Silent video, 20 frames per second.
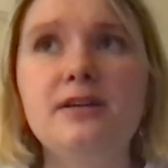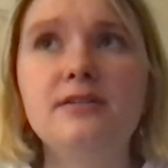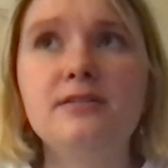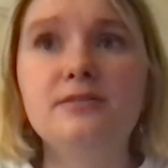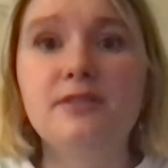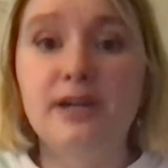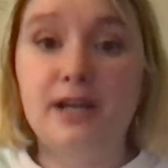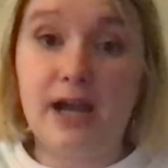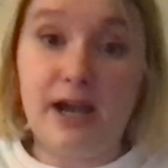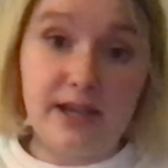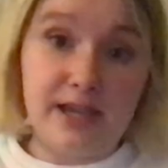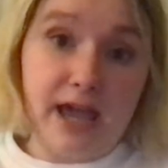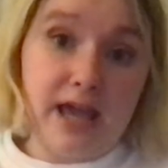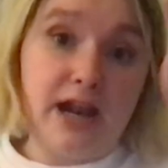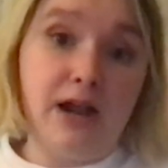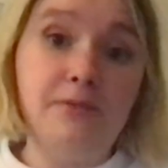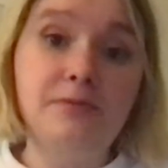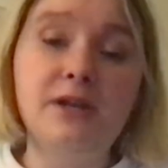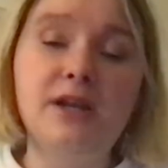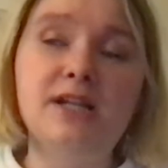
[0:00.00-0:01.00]
Like, again,
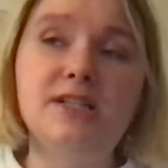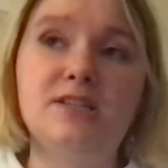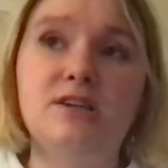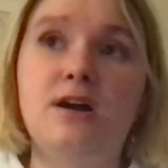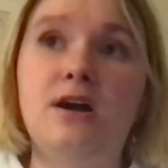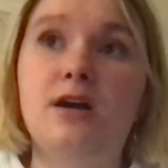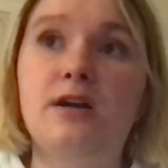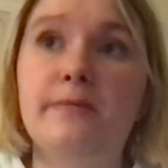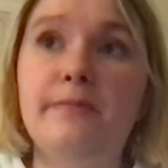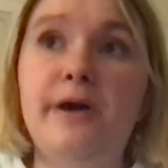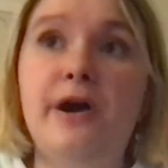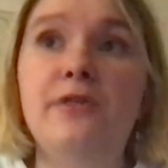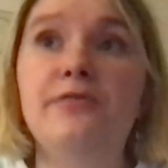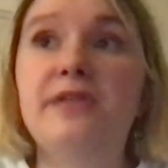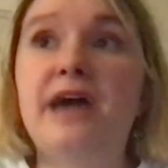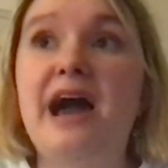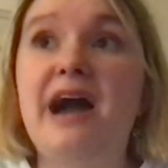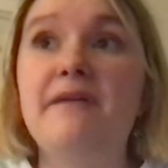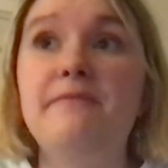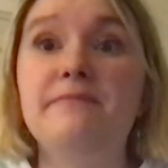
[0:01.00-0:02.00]
I'm going to talk about
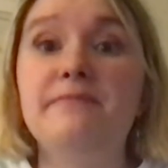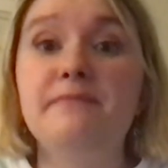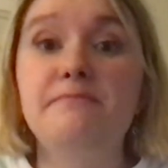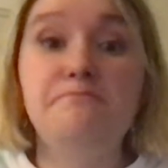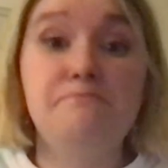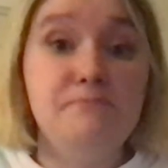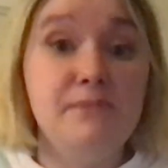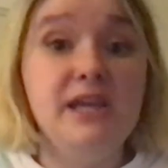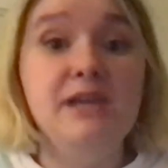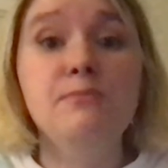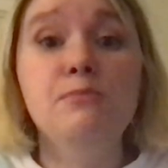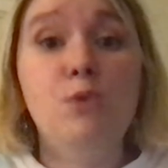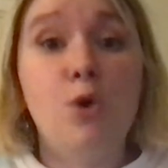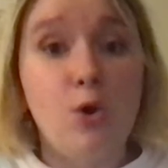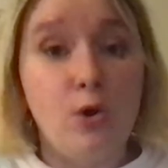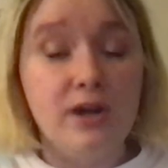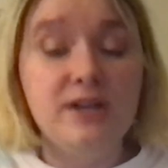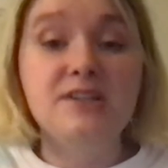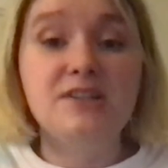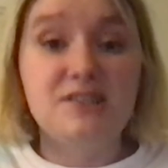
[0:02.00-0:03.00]
that
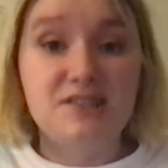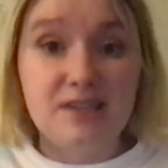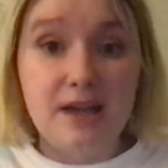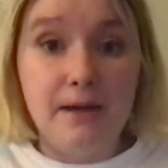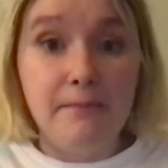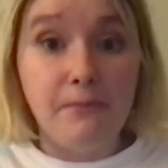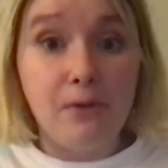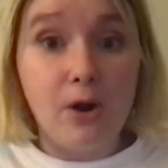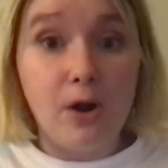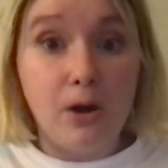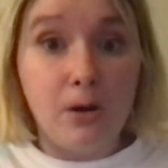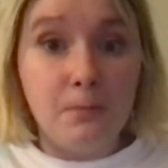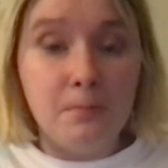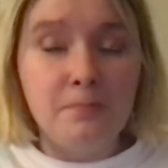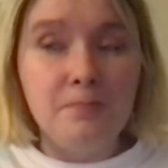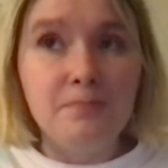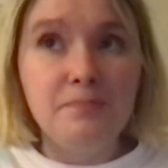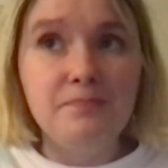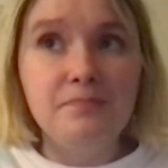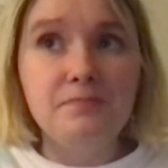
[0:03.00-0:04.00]
more in December.
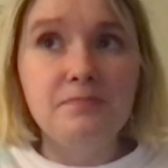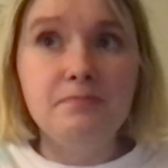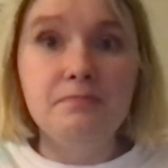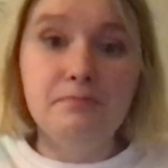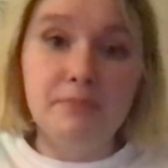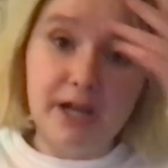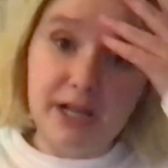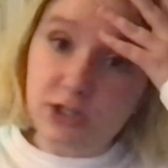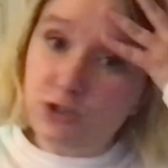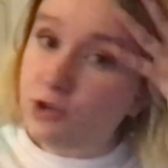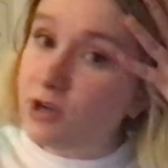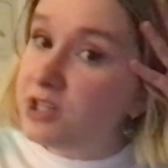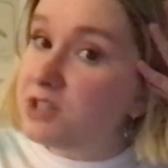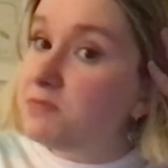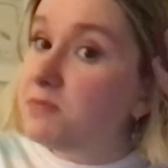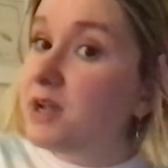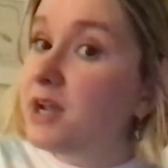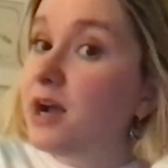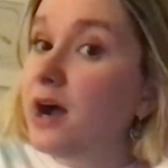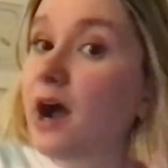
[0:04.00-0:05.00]
And trust
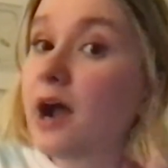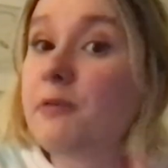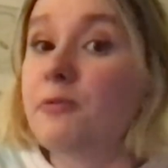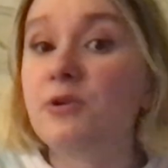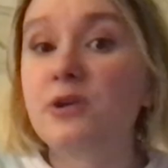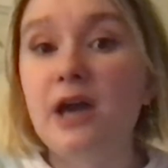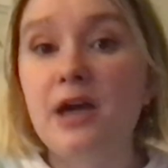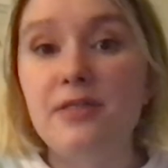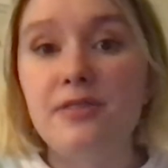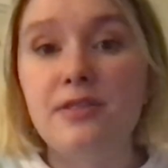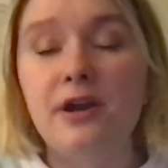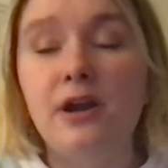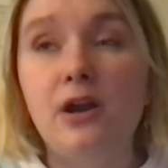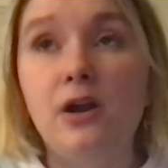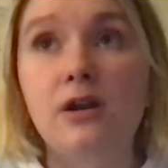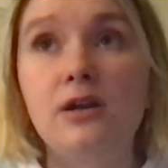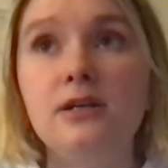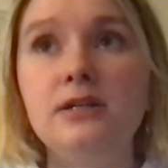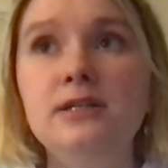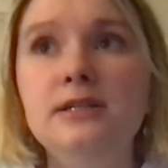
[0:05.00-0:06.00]
me, I will get
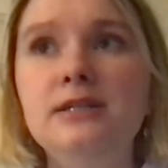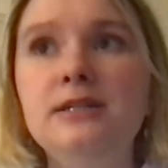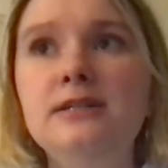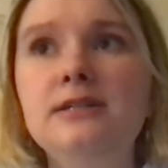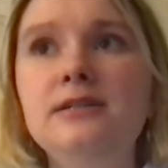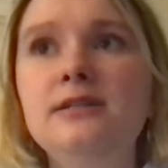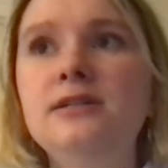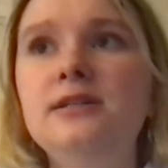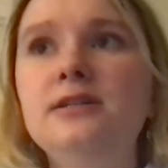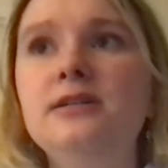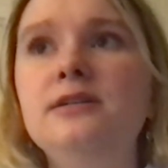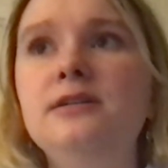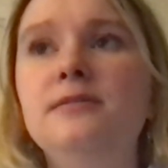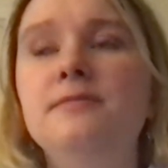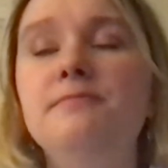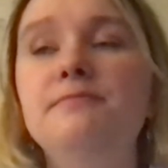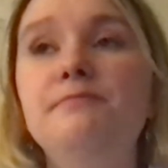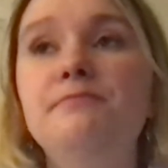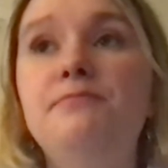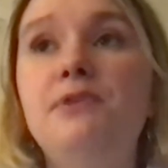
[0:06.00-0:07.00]
there.
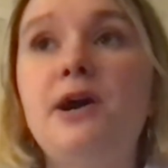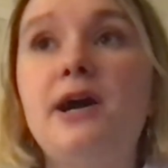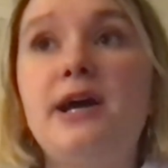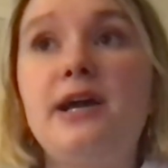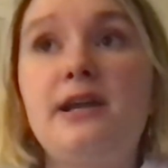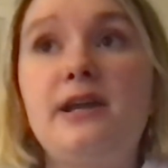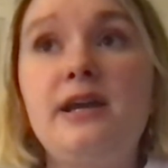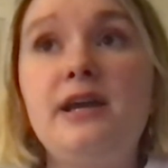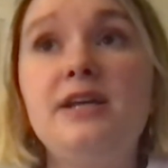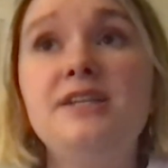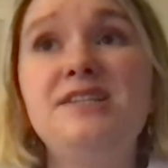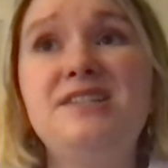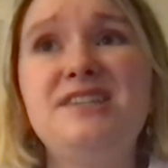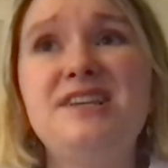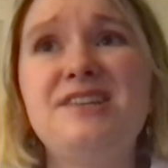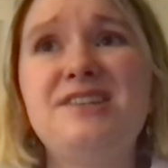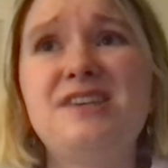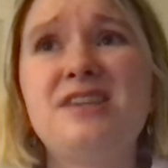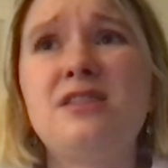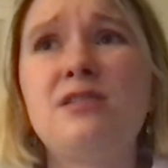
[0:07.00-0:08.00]
But in
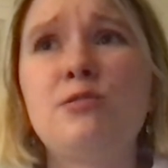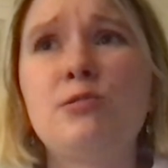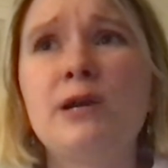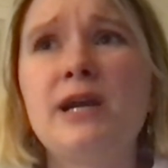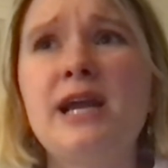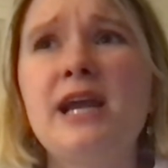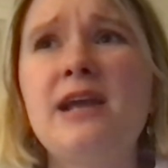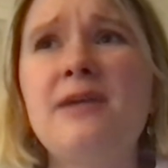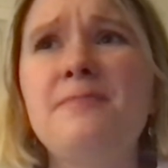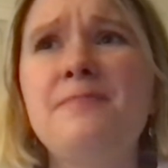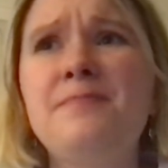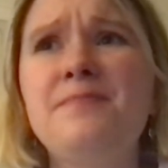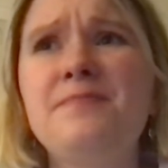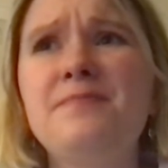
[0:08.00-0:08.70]
season 3,